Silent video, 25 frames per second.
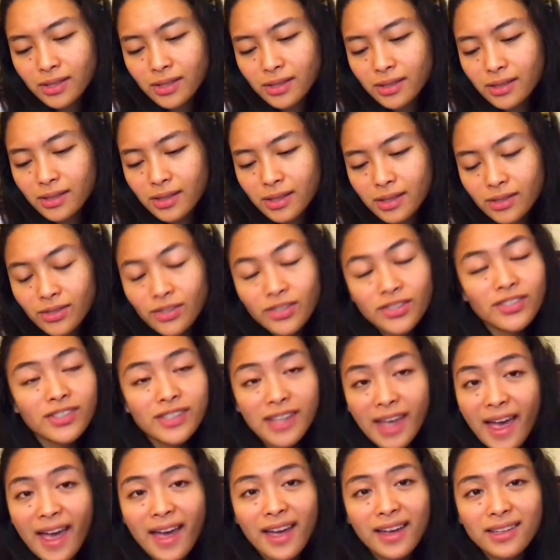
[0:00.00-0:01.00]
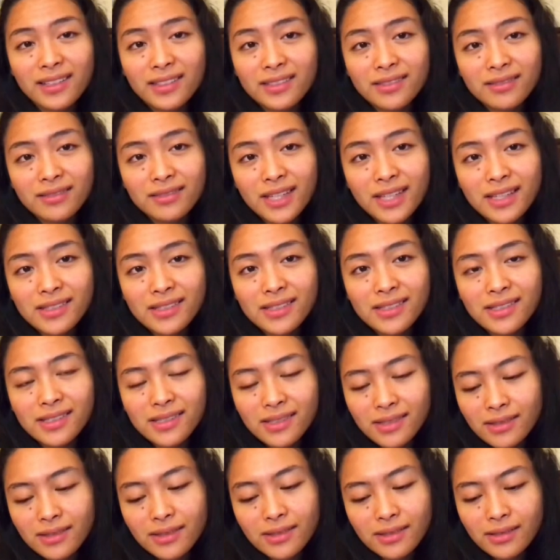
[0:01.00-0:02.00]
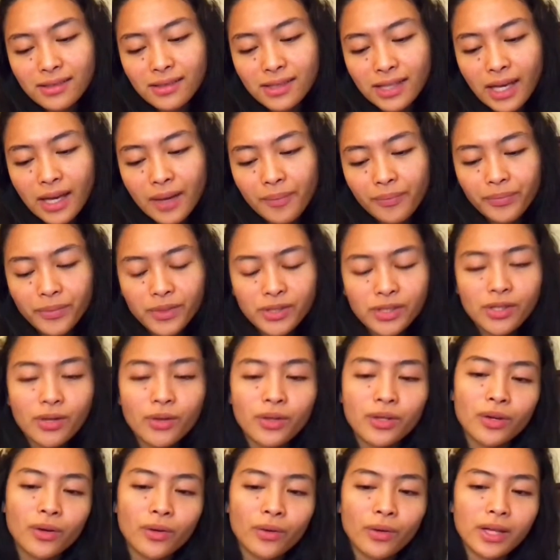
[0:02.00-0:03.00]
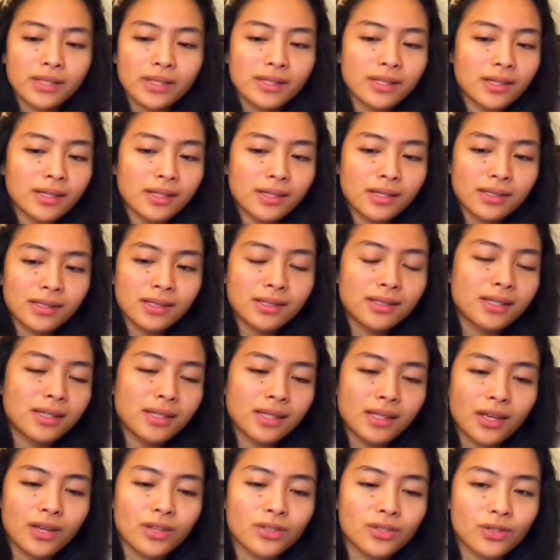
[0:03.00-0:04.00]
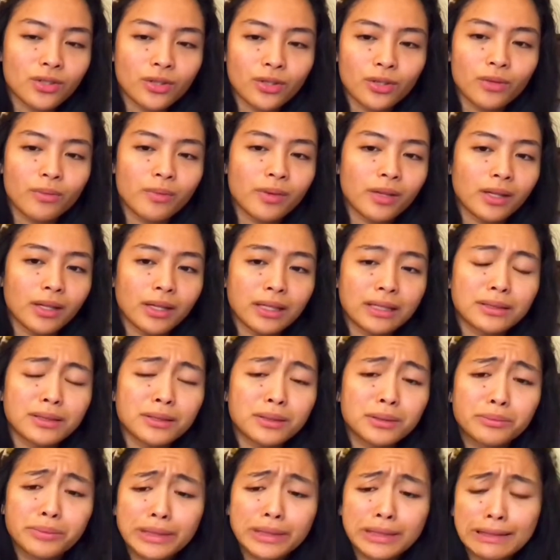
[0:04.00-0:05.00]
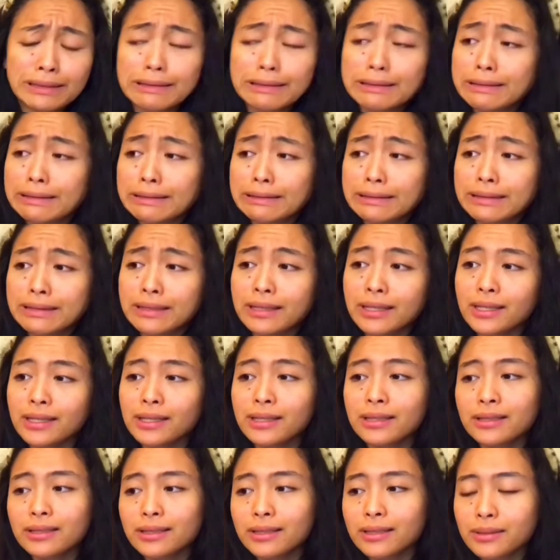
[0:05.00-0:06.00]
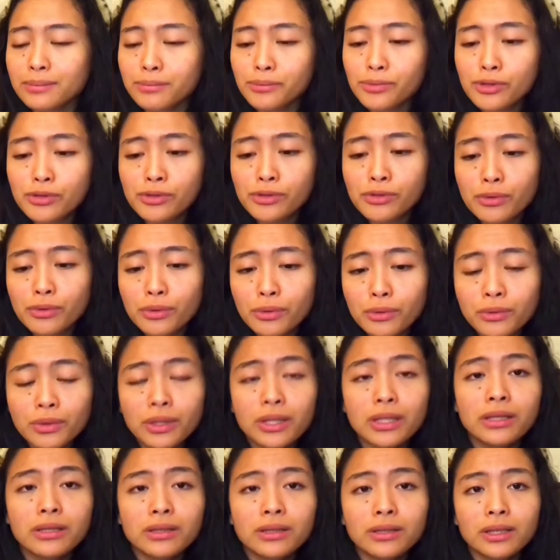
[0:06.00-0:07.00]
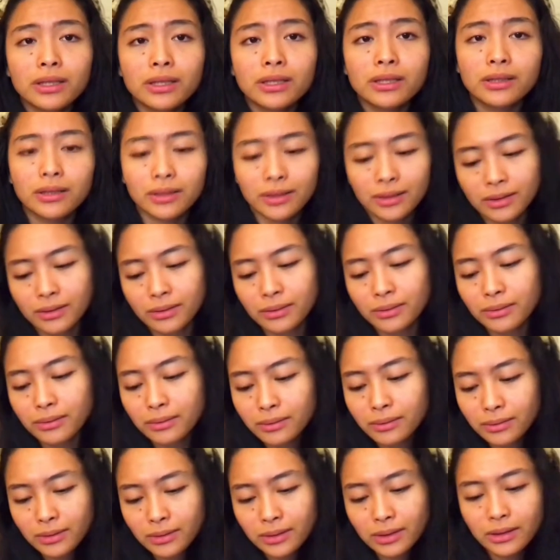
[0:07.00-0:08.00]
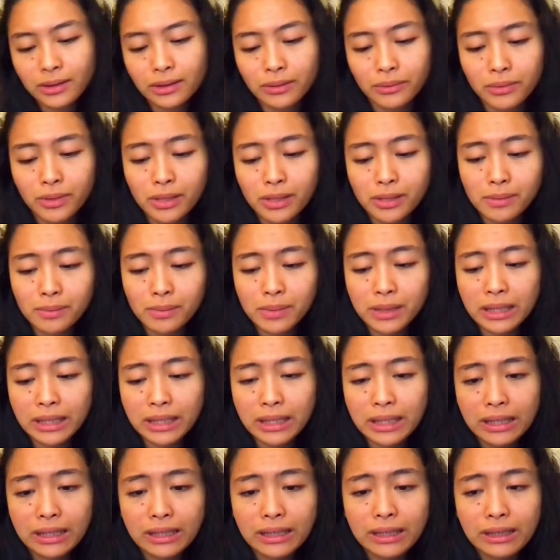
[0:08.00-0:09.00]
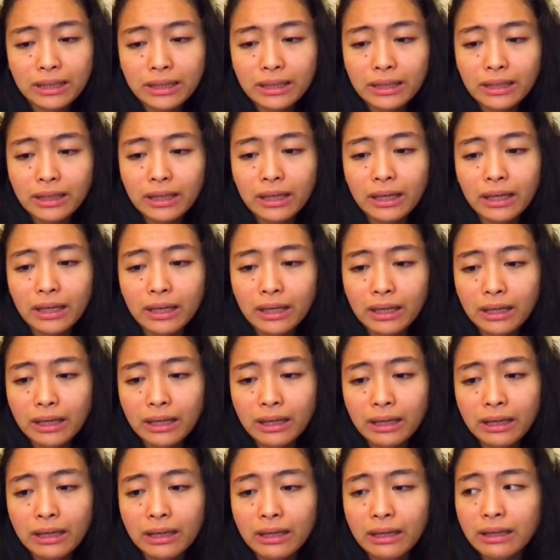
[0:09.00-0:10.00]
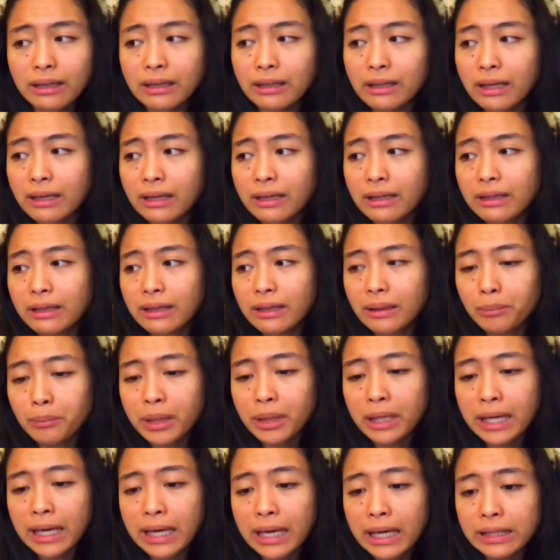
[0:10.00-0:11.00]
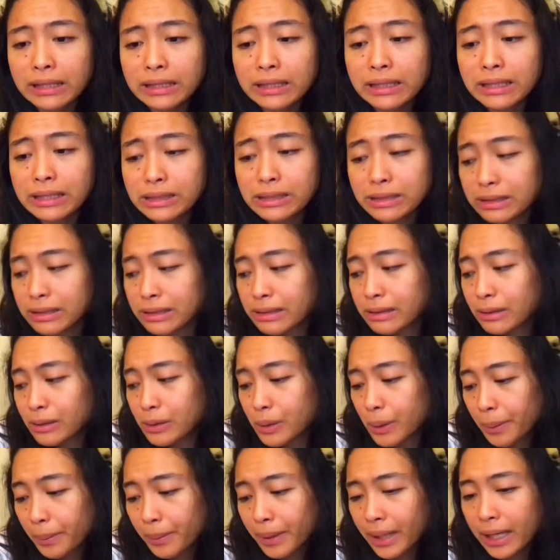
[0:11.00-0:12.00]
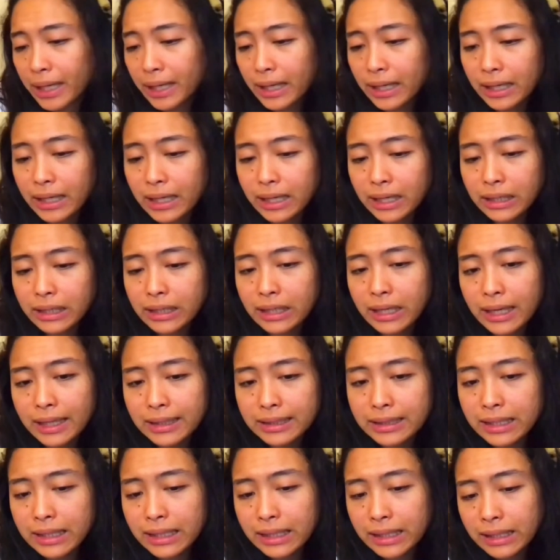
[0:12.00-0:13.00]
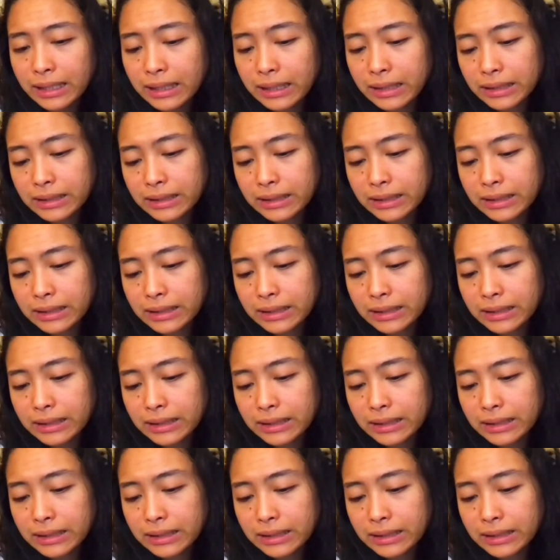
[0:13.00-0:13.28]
sad. So, you know, as a teenager, you'd be like, oh my god, like, I'm so ugly, you know? I'd just be like my acne is just so bad, and I just